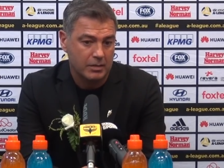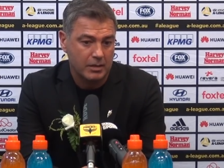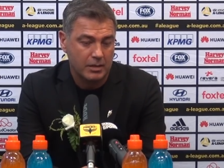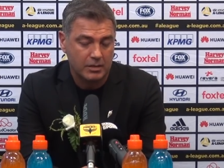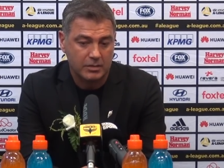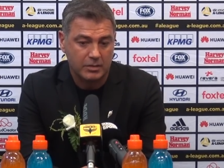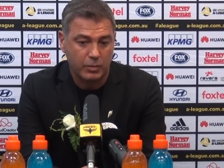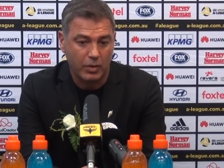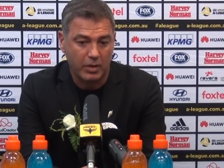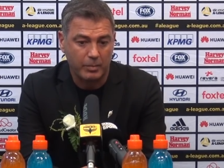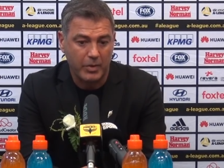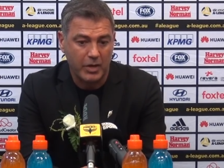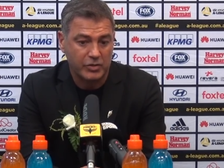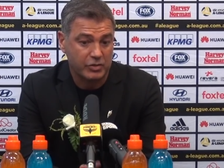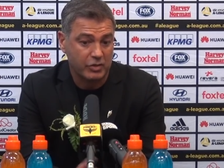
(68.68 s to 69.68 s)
It's quite
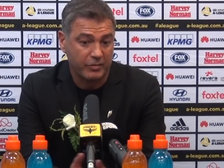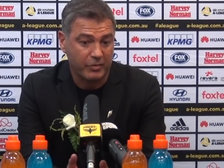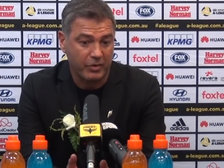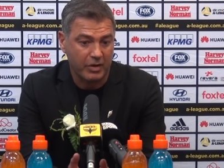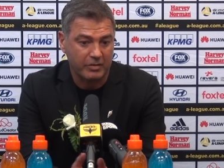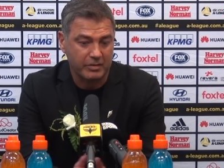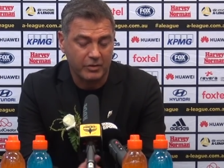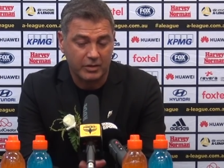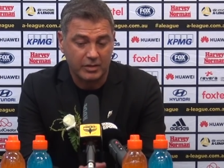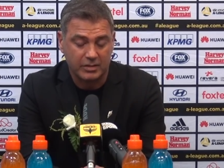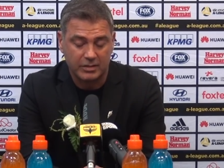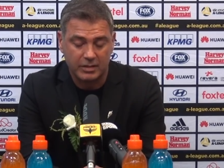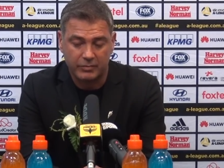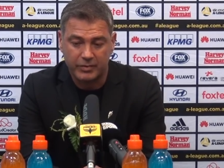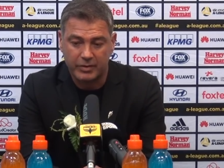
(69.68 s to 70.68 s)
emotional. I've grown, like I
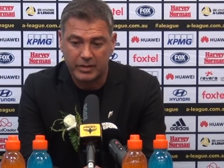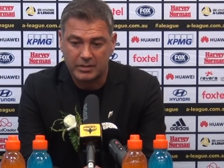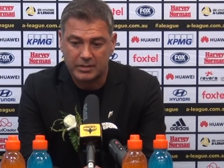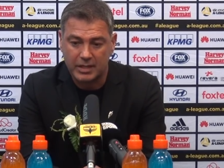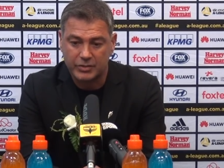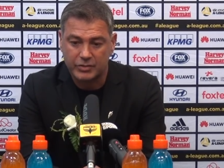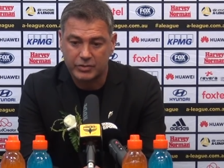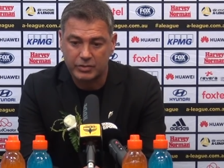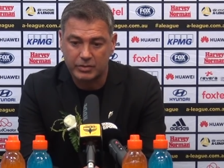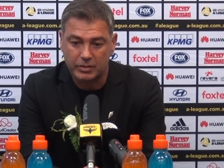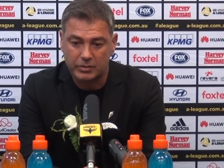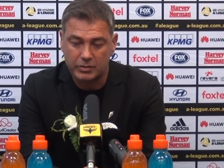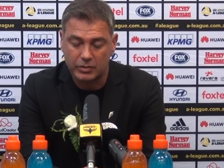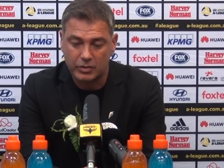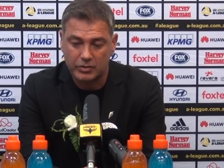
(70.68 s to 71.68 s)
said, very attached to
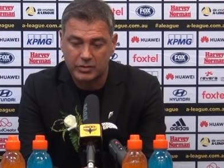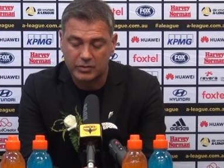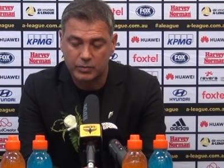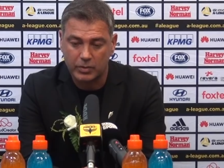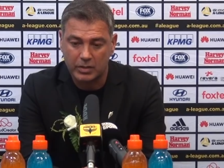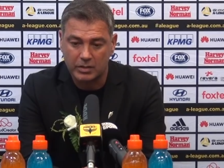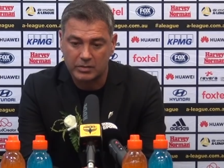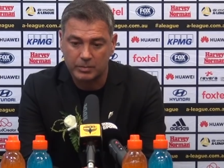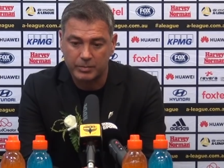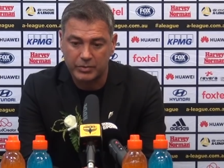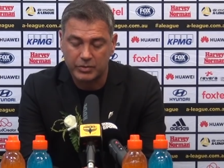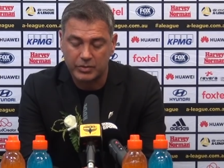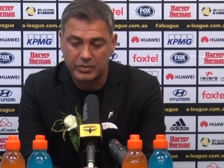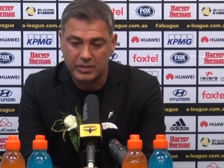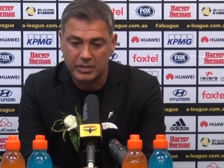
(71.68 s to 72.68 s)
not just Wellington, but
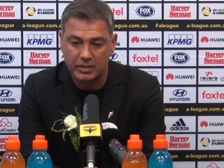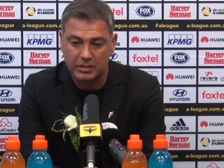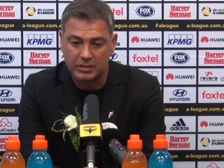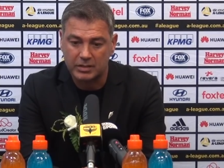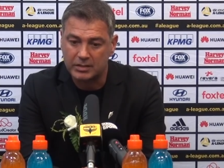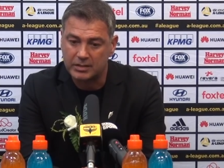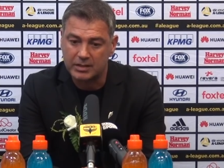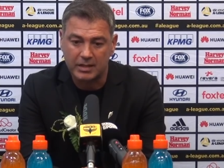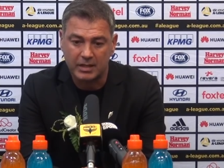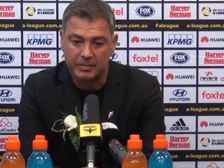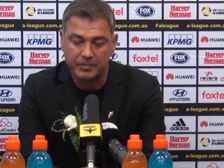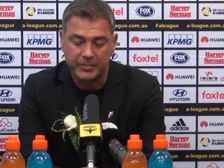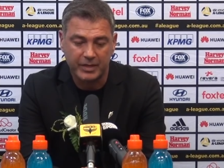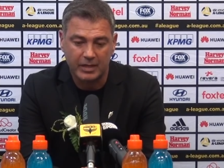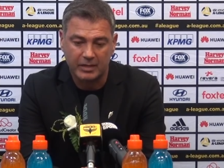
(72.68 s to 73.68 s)
New Zealand. And,
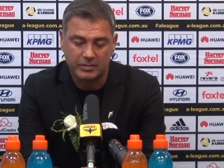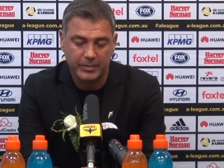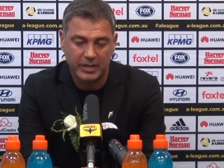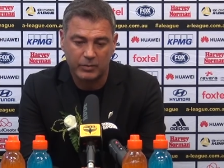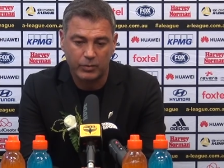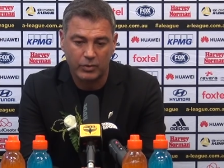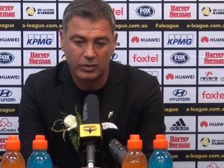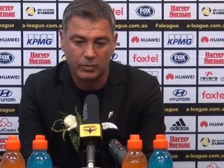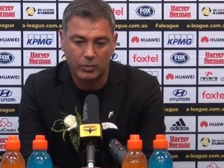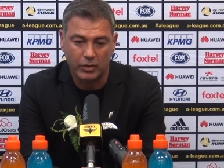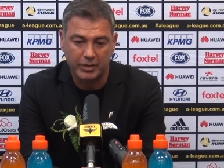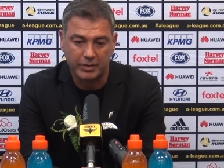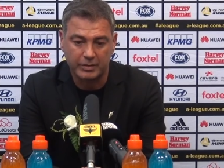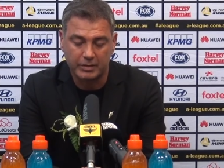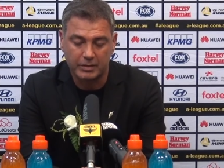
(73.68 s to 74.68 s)
you know, it's made
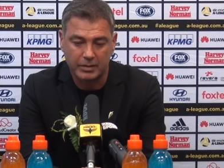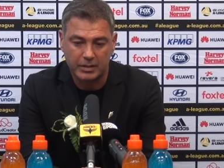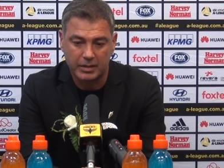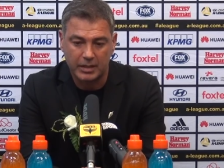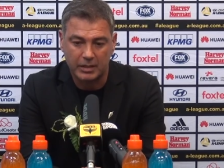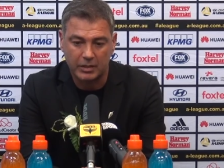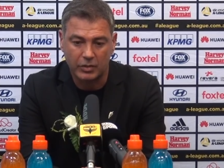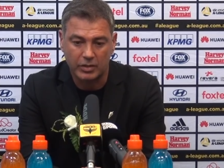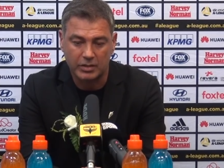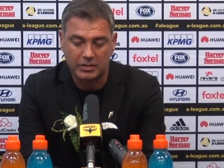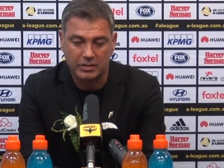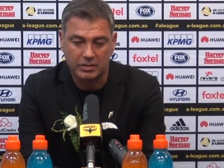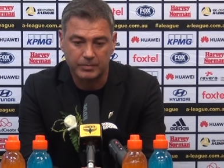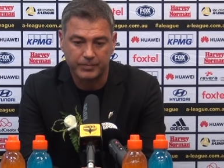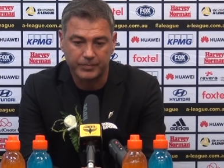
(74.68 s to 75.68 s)
worldwide
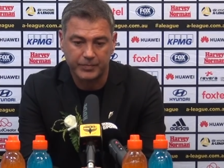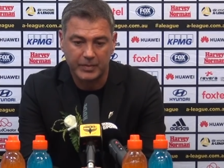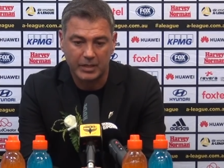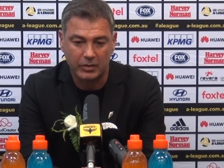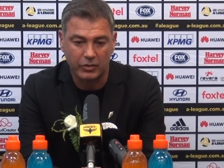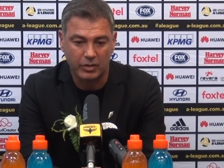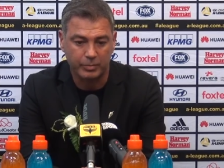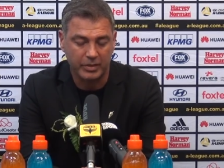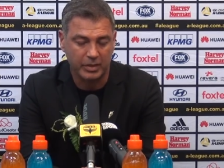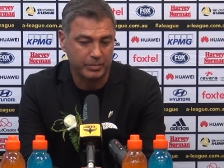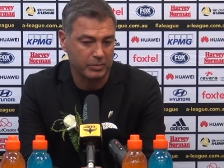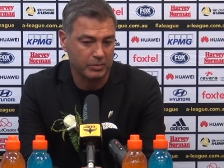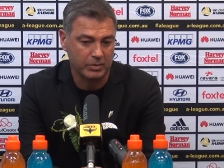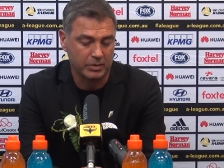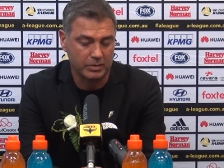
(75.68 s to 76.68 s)
headlines, and a lot of
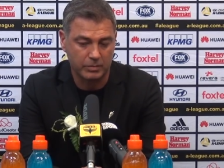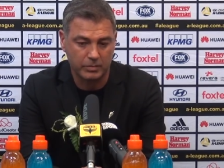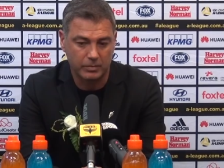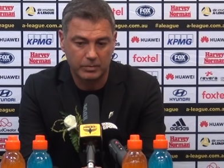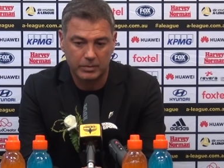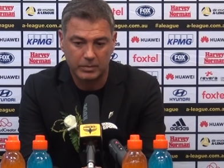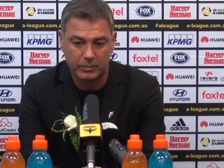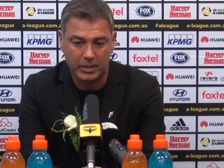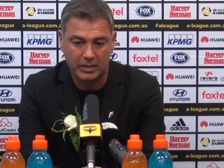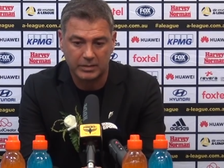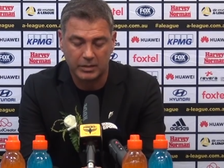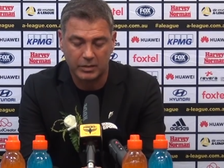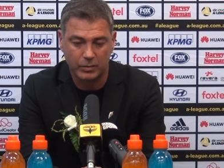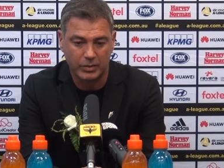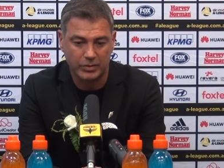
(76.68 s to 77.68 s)
people were
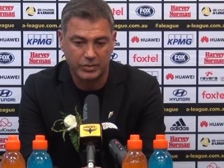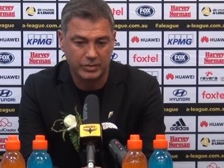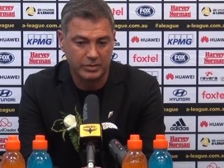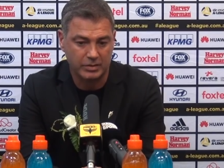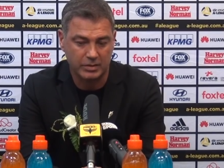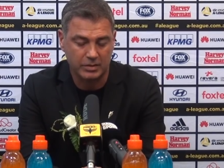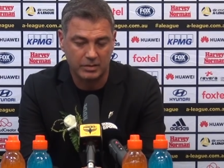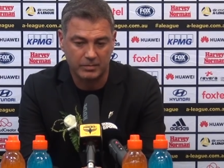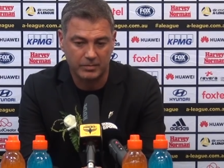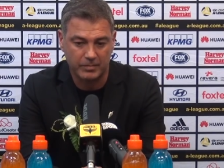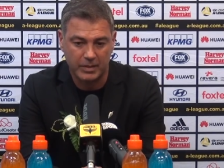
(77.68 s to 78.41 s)
asking questions. And